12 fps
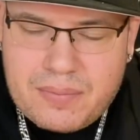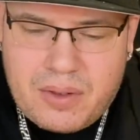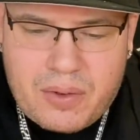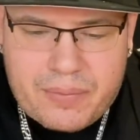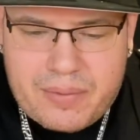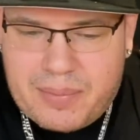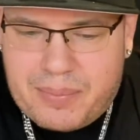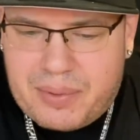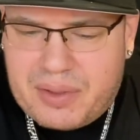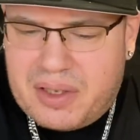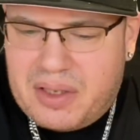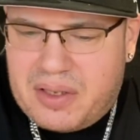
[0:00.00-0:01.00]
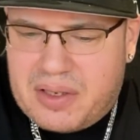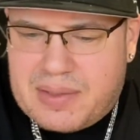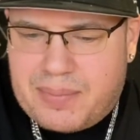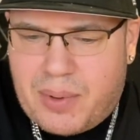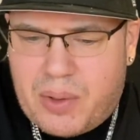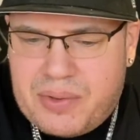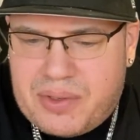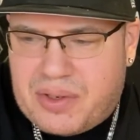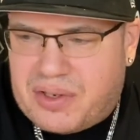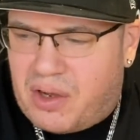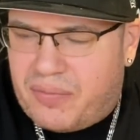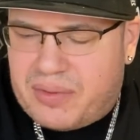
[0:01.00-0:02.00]
you know, completely expose
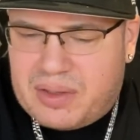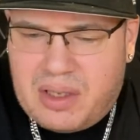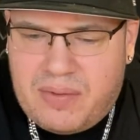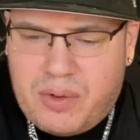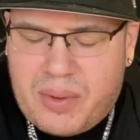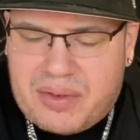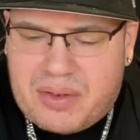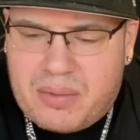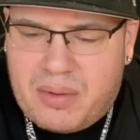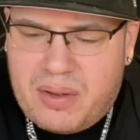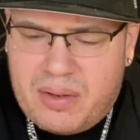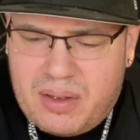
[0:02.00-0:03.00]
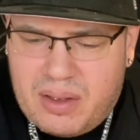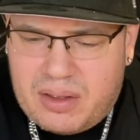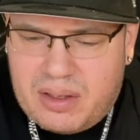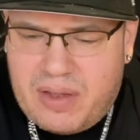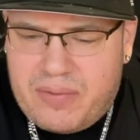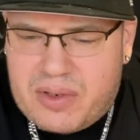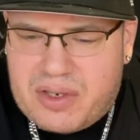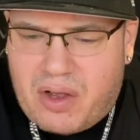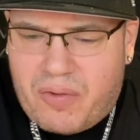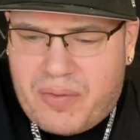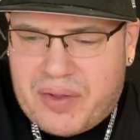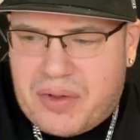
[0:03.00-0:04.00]
yourself and leave you at their, leave
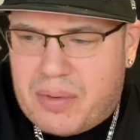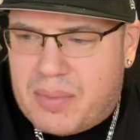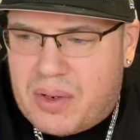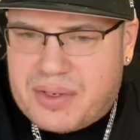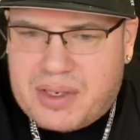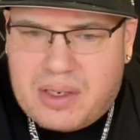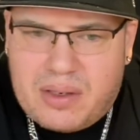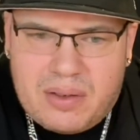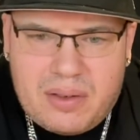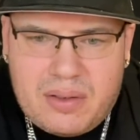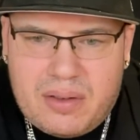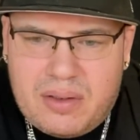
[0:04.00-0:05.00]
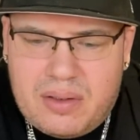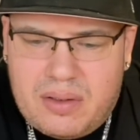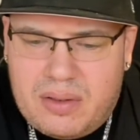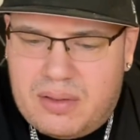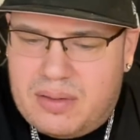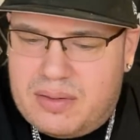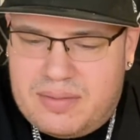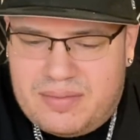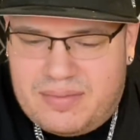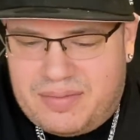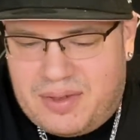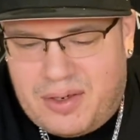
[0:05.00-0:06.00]
yourself at their mercy. You